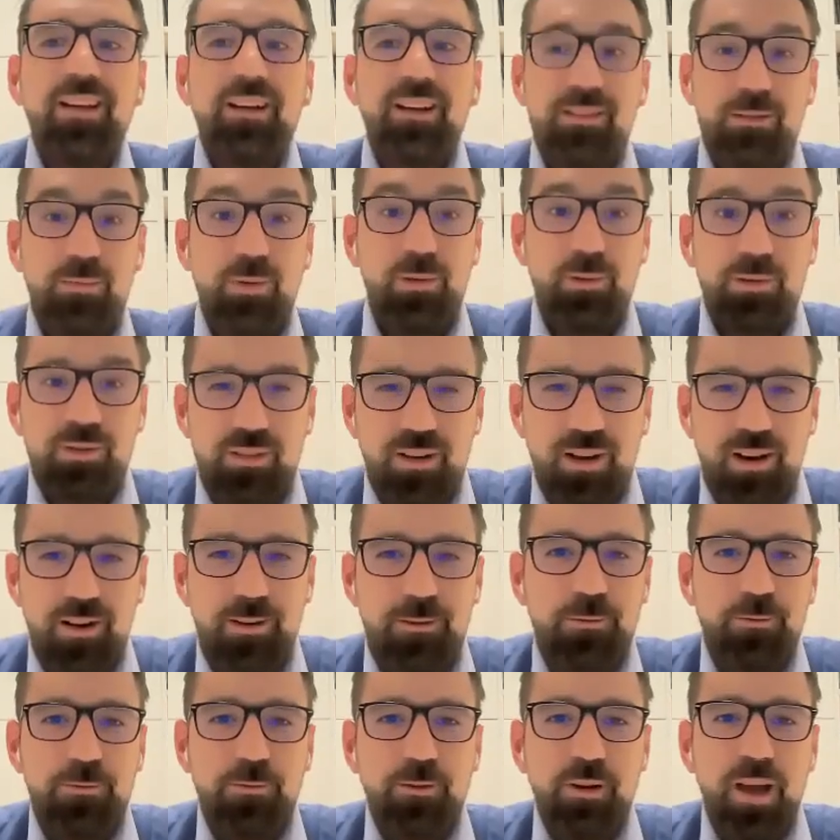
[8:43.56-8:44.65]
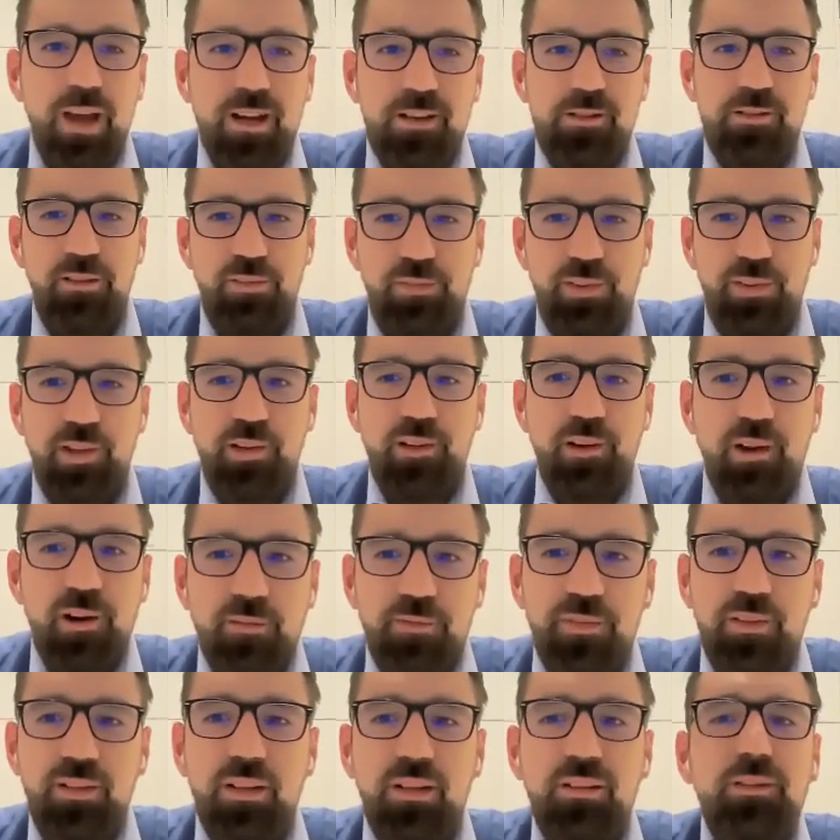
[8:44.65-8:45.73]
Because when you start to actually feel
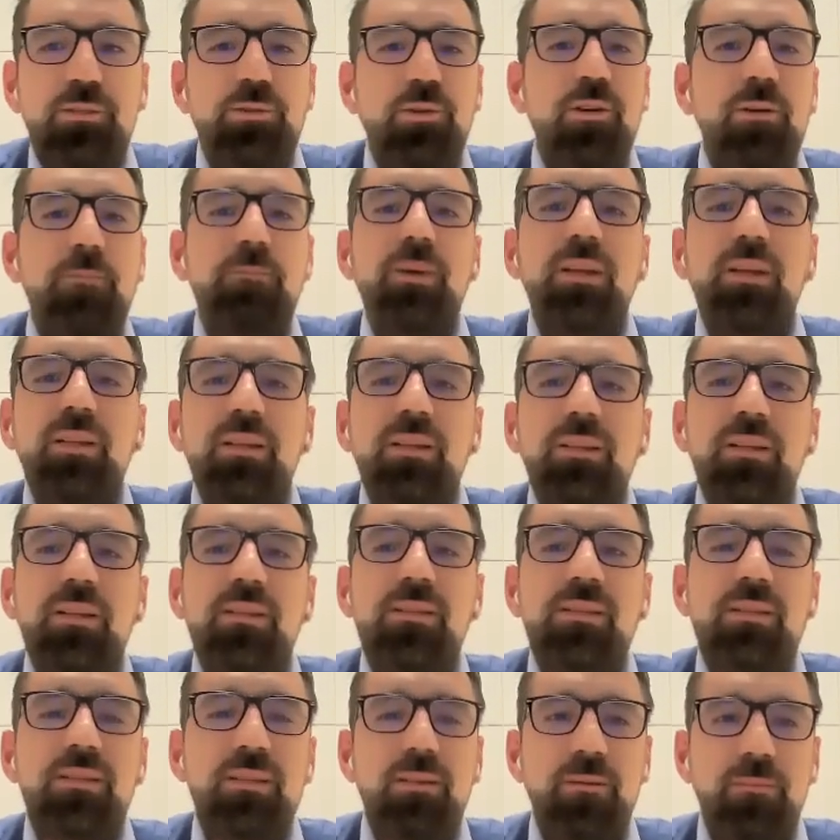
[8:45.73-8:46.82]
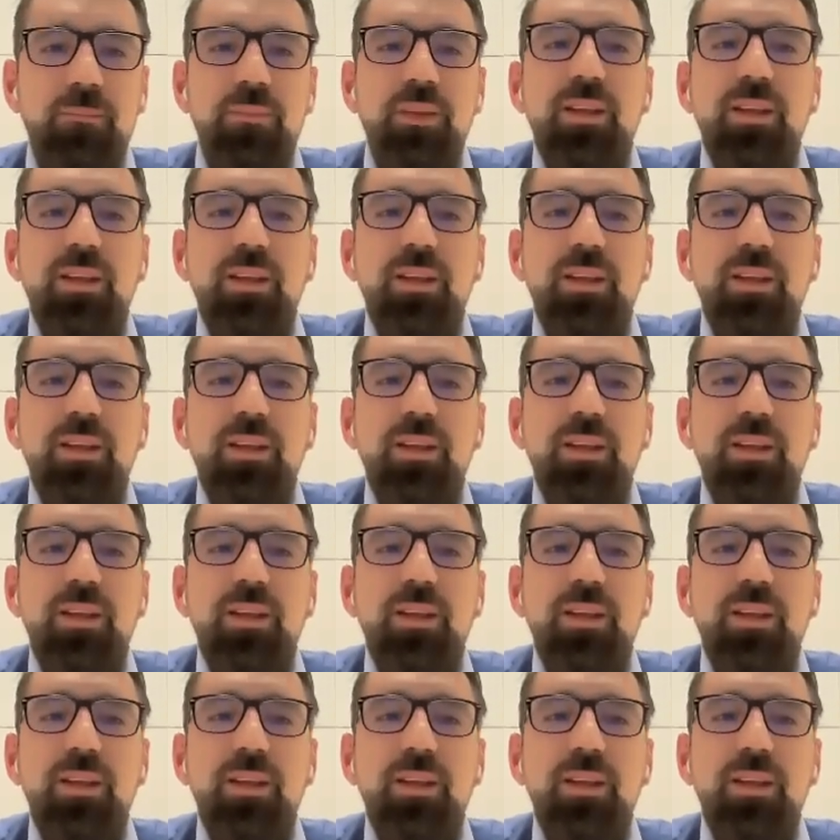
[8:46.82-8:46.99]
confident in your abilities,